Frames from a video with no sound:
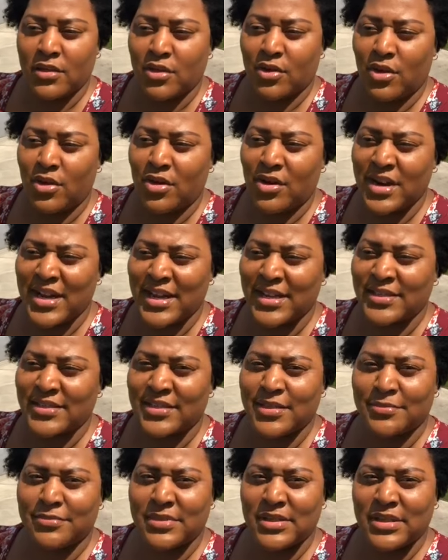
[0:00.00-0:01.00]
the Lord has
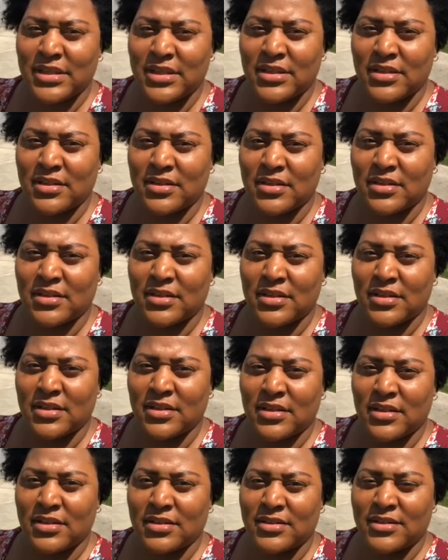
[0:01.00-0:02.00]
something
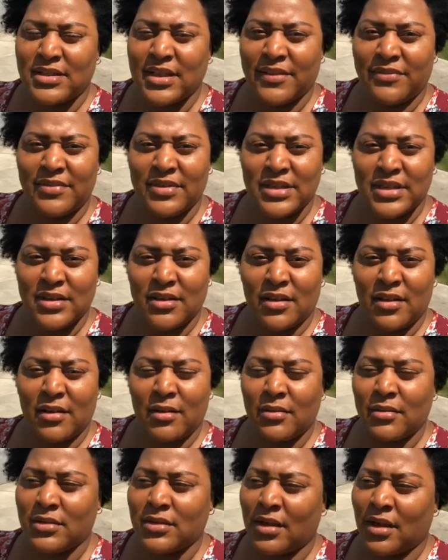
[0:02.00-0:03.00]
definitely
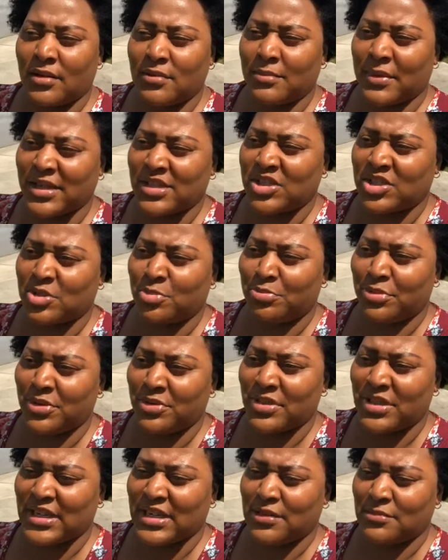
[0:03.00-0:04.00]
on, on my
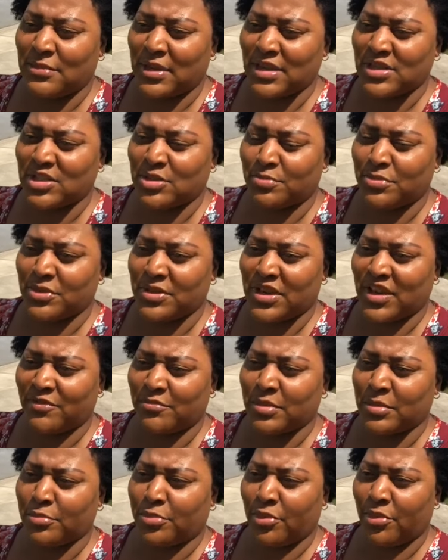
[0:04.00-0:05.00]
spirit. In my spirit,
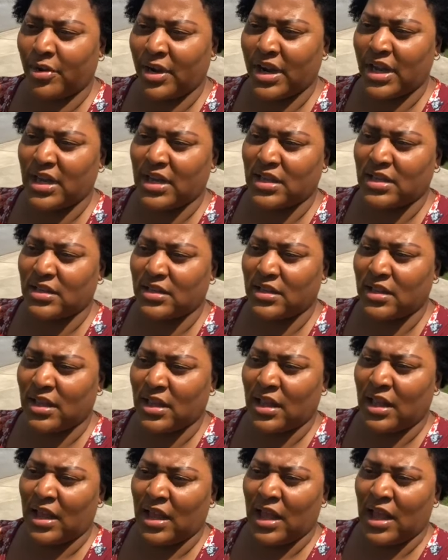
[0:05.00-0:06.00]
I've been praying,
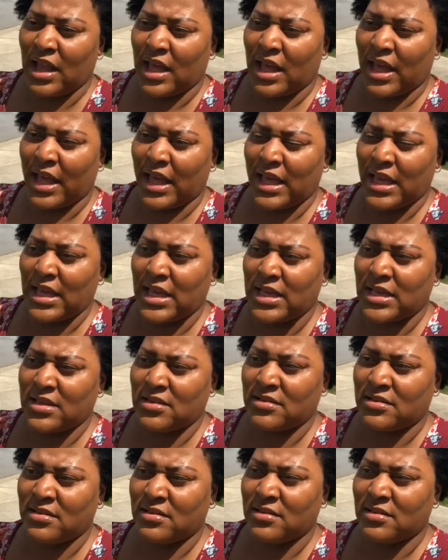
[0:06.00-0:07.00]

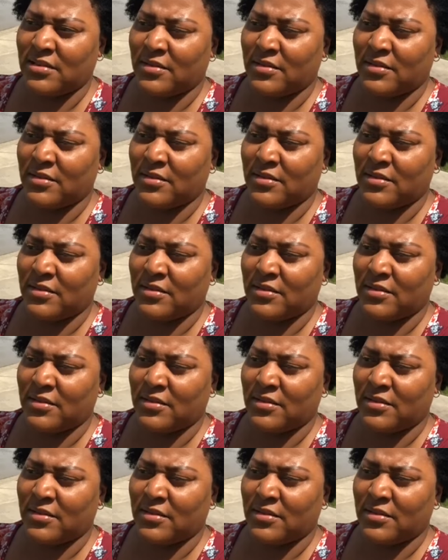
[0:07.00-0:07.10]
and